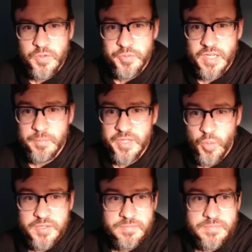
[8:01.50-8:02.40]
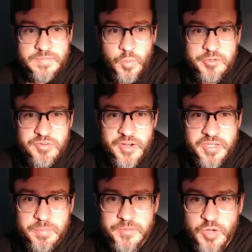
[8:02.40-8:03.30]
you cannot breathe water. Water is
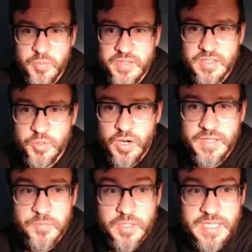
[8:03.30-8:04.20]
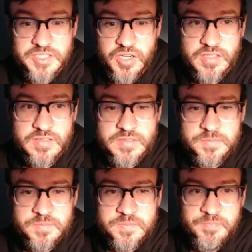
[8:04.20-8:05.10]
refreshing, but if you try to breathe it, you are in for a nasty shock.
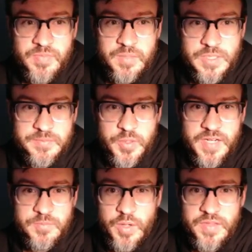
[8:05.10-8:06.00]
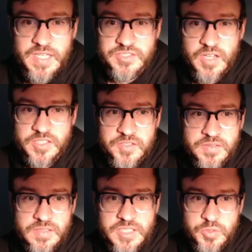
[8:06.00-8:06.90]
Precept 45, one thing is not another.
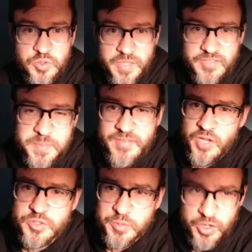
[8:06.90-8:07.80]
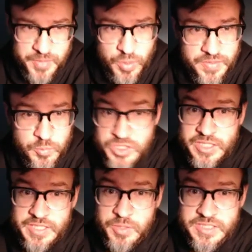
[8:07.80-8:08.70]
This one should be obvious, but I've had others try to argue that one thing, which is
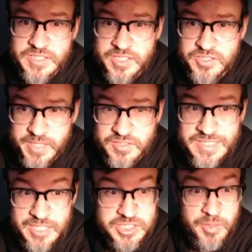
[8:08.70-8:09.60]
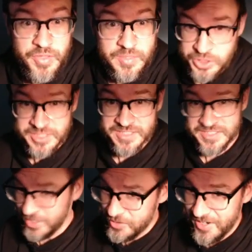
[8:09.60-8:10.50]
clearly what it is and not something else, is actually some other thing, which it isn't.
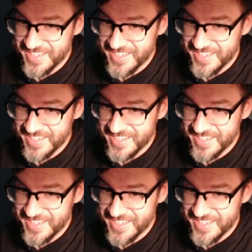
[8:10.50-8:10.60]
Stay on your guard.